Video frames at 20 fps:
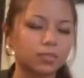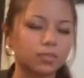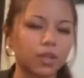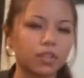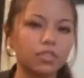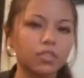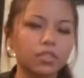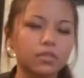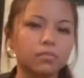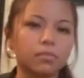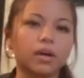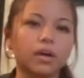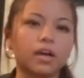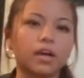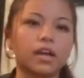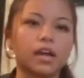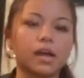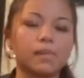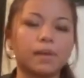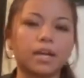month,
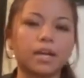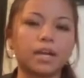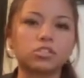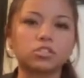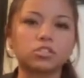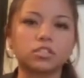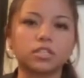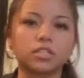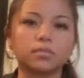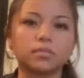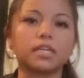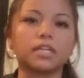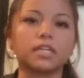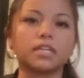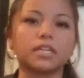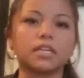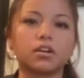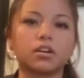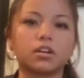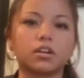but I'm actually
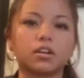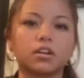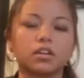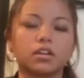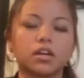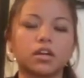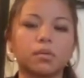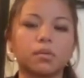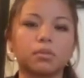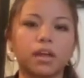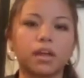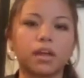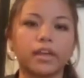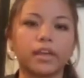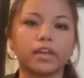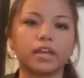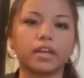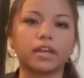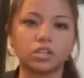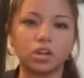planning on
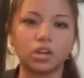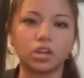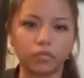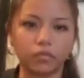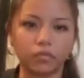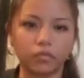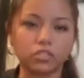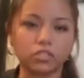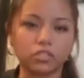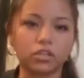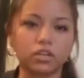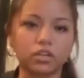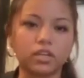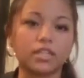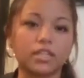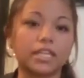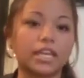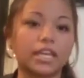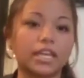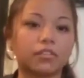applying as an officer
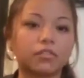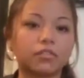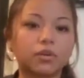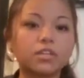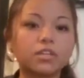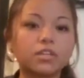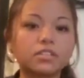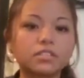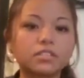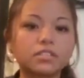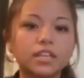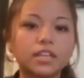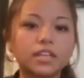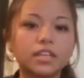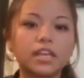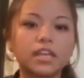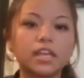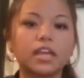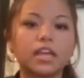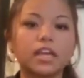in the Air Force.
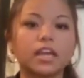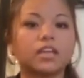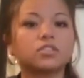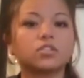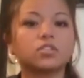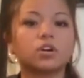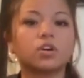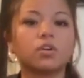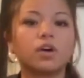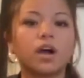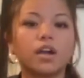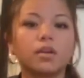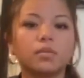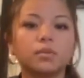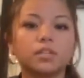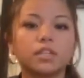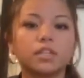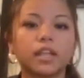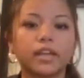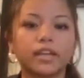And so I
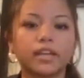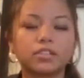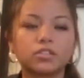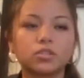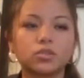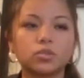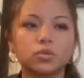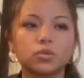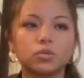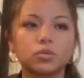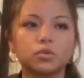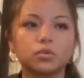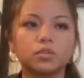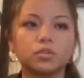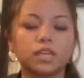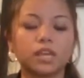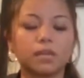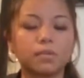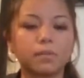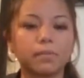would like to
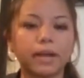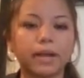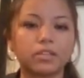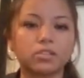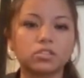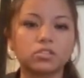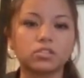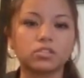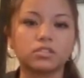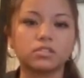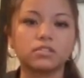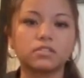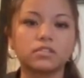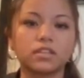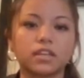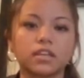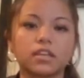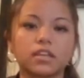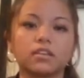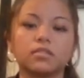get my master's
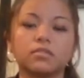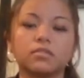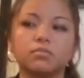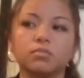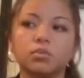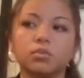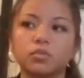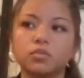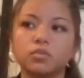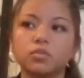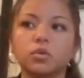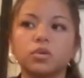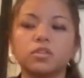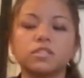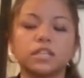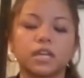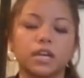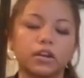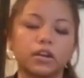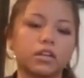and move
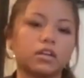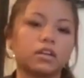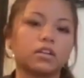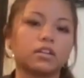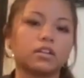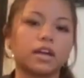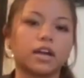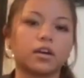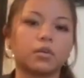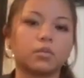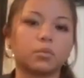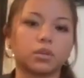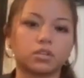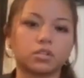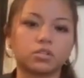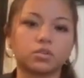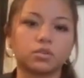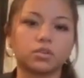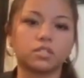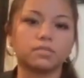towards an area that
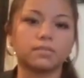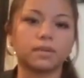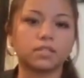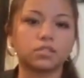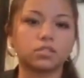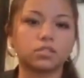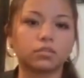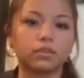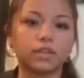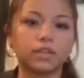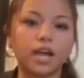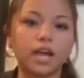works towards mental